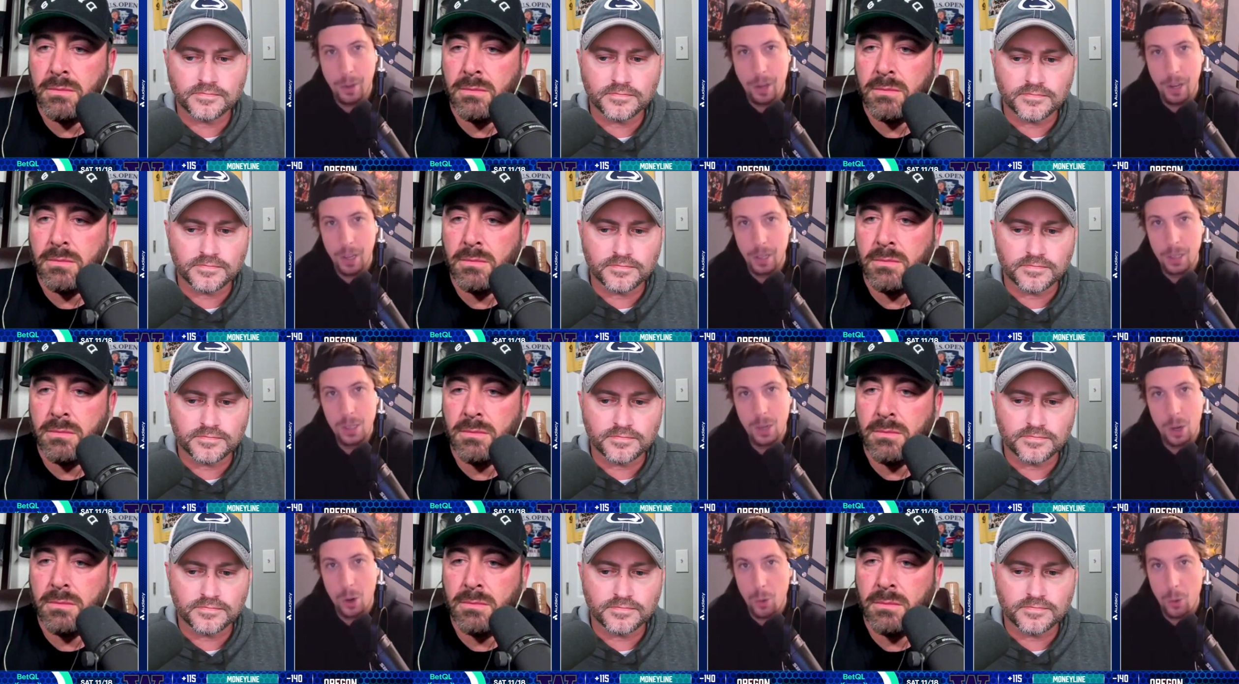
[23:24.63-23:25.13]
Speaker 1: but
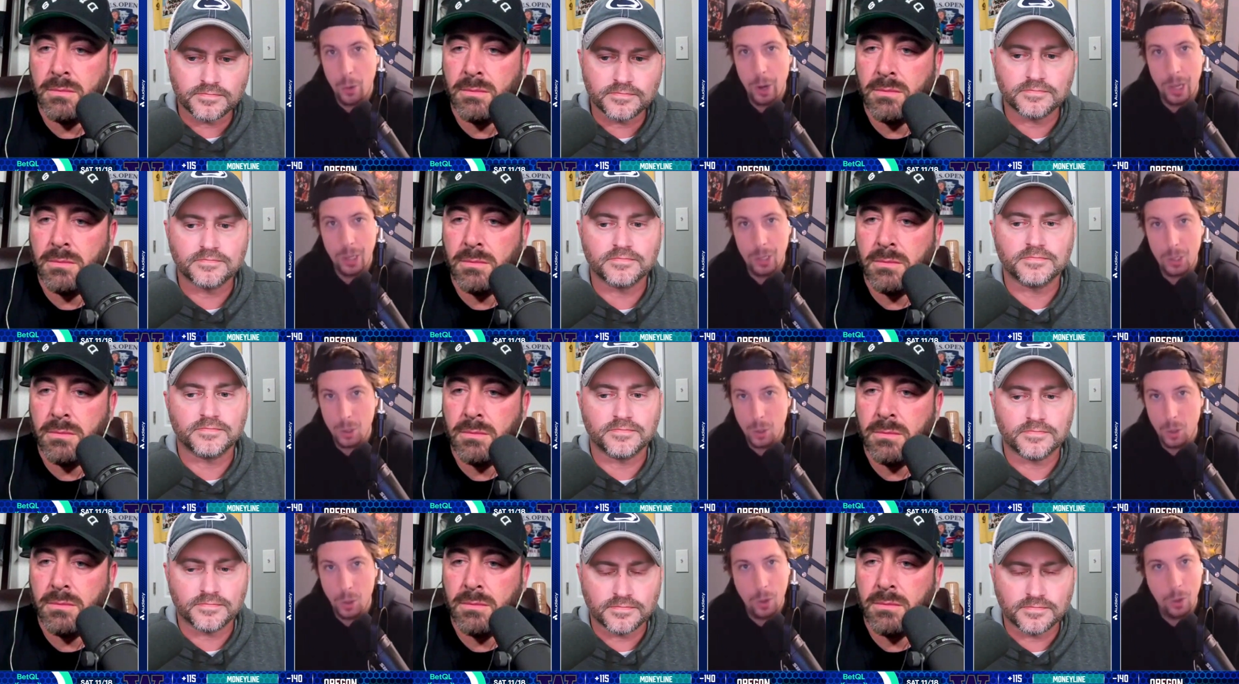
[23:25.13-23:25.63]
a
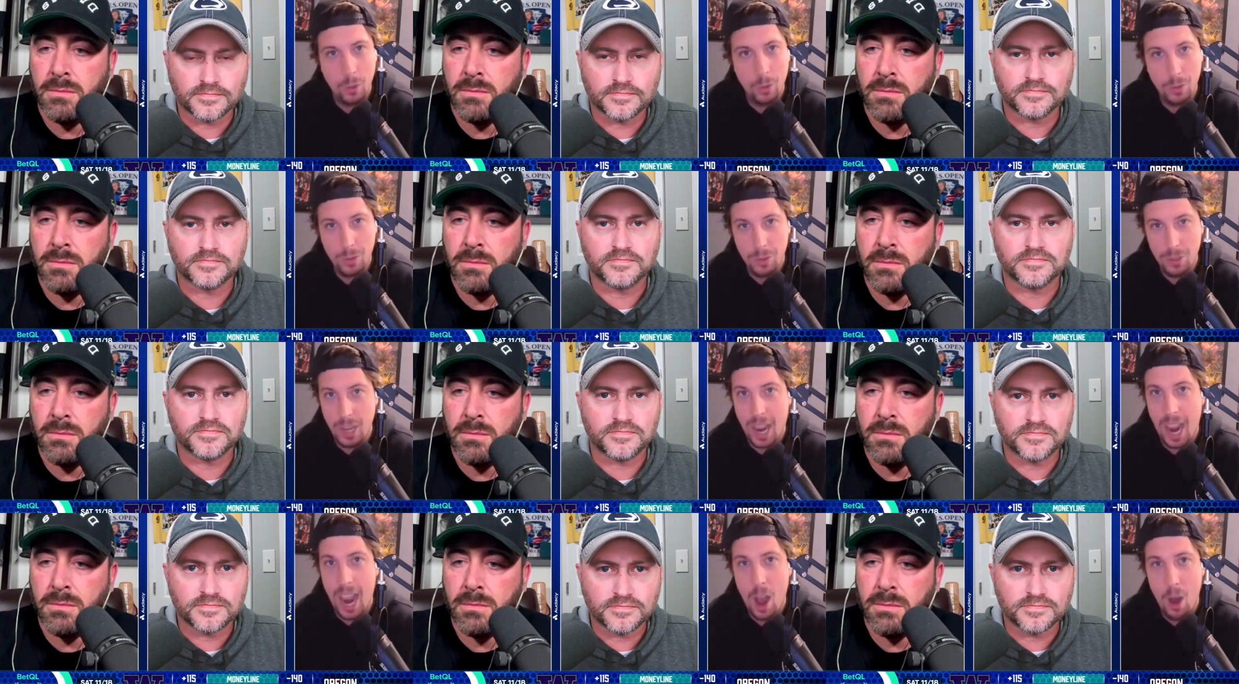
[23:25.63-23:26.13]
torrential
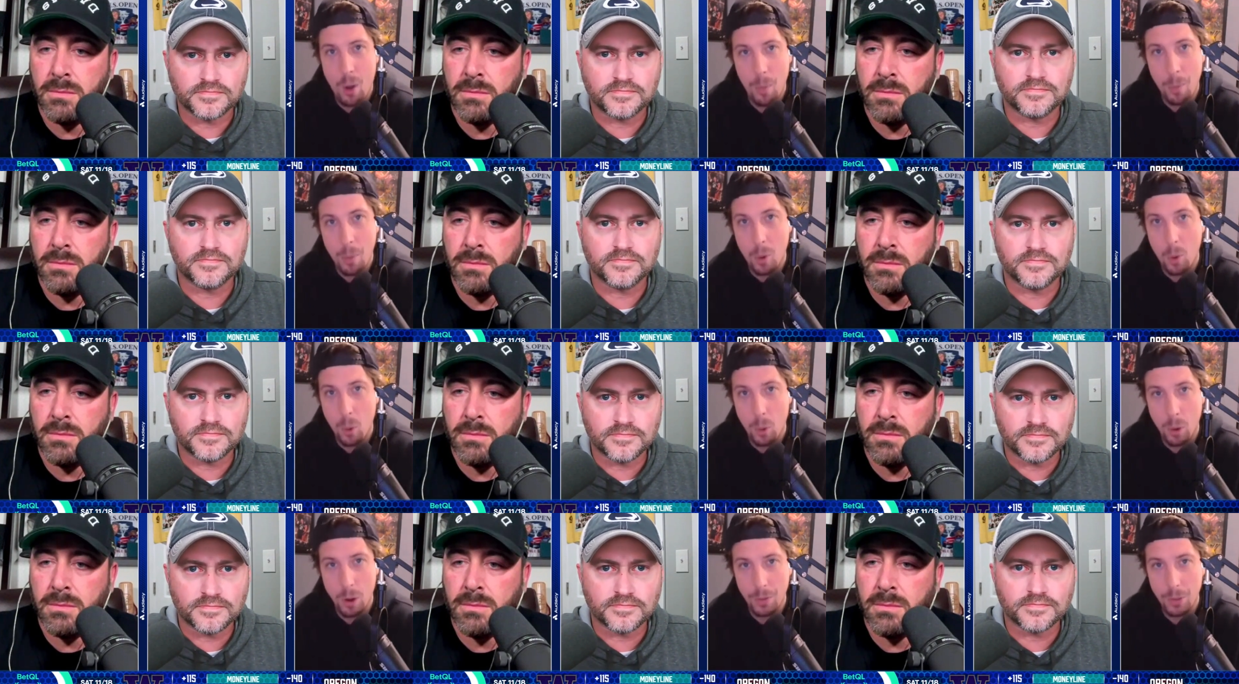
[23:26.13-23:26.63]

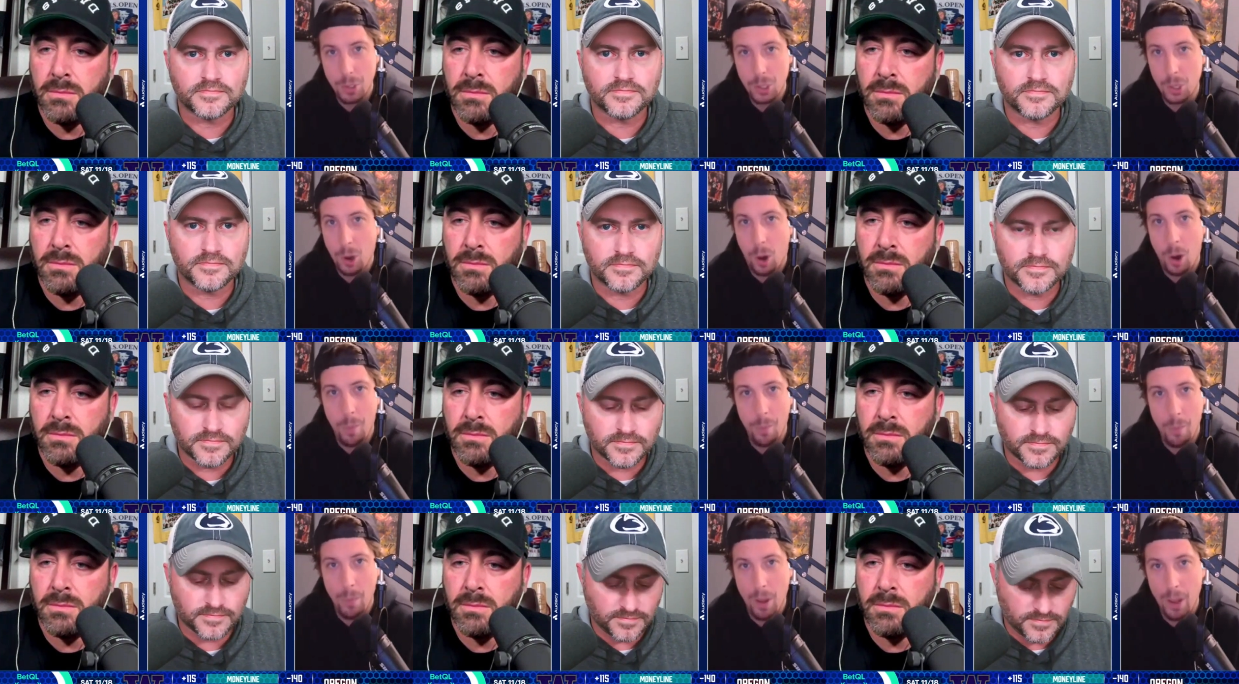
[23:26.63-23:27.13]
downpour of
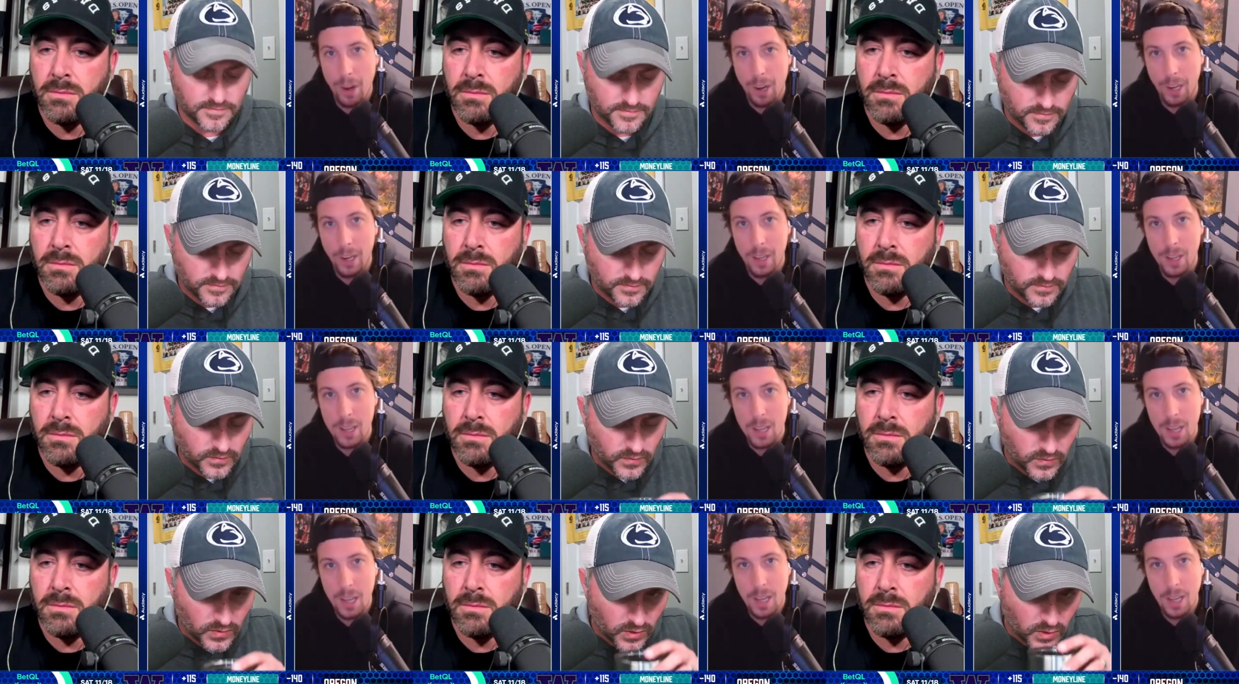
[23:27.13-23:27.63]
sharp
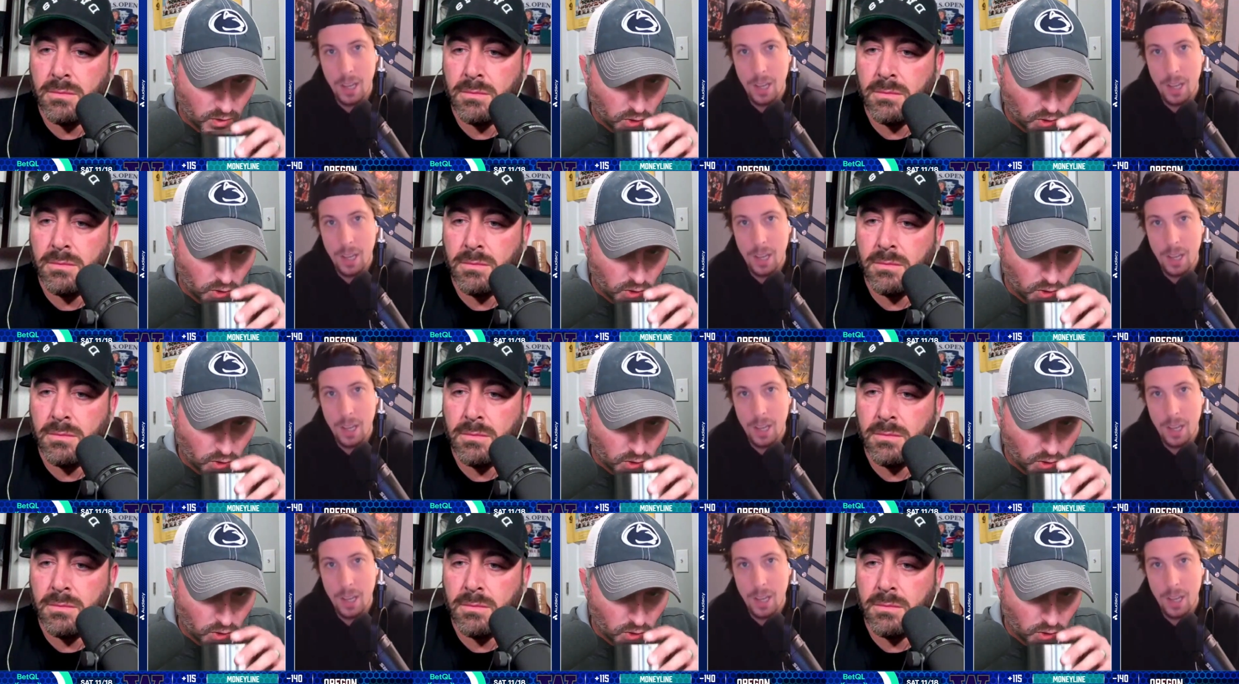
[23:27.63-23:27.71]
money